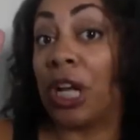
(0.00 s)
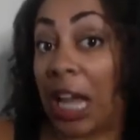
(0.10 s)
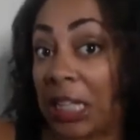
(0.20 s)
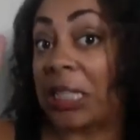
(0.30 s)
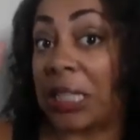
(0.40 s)

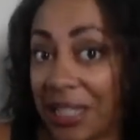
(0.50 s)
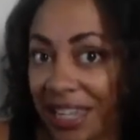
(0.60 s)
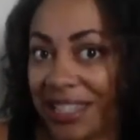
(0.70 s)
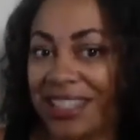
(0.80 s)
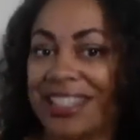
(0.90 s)

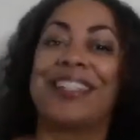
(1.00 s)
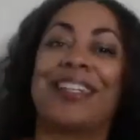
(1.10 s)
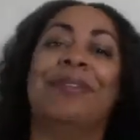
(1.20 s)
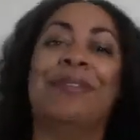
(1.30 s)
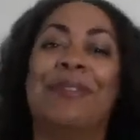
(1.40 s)
successes.
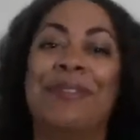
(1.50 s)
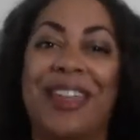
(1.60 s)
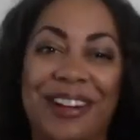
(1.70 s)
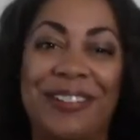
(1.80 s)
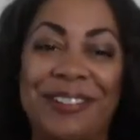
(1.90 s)

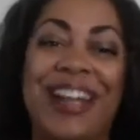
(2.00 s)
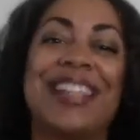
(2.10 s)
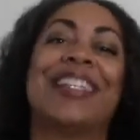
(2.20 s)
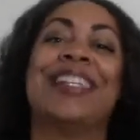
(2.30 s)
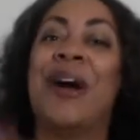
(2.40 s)
Whether it
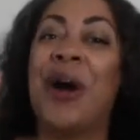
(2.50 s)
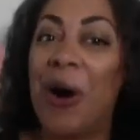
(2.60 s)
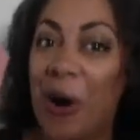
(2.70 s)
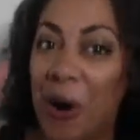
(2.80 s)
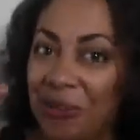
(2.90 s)
was an
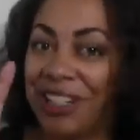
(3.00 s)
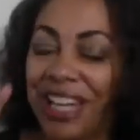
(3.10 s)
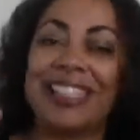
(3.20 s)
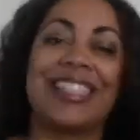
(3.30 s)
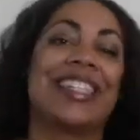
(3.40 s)

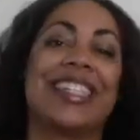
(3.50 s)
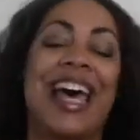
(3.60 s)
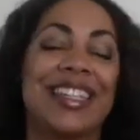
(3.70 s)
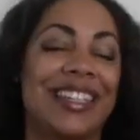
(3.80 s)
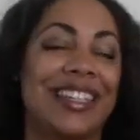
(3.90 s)
overnight
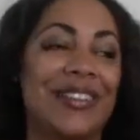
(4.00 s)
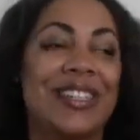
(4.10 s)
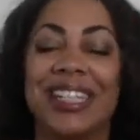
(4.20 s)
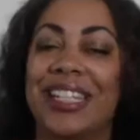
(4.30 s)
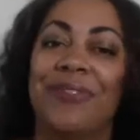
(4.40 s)
success,
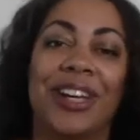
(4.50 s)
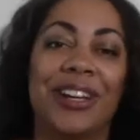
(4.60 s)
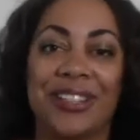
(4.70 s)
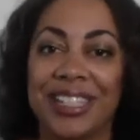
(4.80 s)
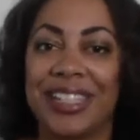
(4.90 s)
6
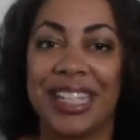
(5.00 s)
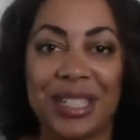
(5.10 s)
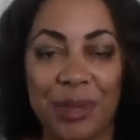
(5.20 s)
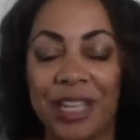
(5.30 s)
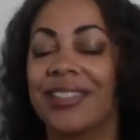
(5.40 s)
figures in
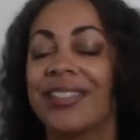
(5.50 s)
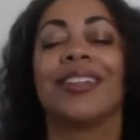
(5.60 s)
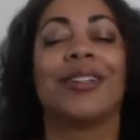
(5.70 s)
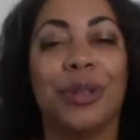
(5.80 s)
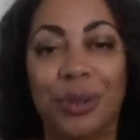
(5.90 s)
6 months,
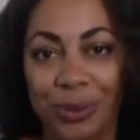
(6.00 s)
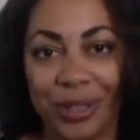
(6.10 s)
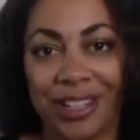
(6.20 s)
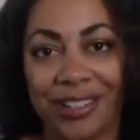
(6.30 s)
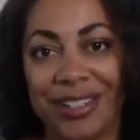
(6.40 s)
who
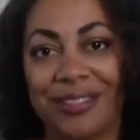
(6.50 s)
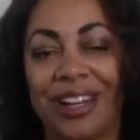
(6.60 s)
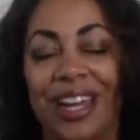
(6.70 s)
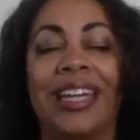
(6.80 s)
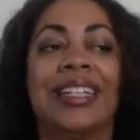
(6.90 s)
knows,
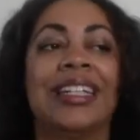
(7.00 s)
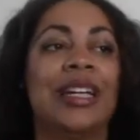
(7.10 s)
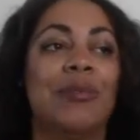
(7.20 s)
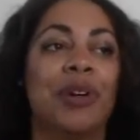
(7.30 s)
right? But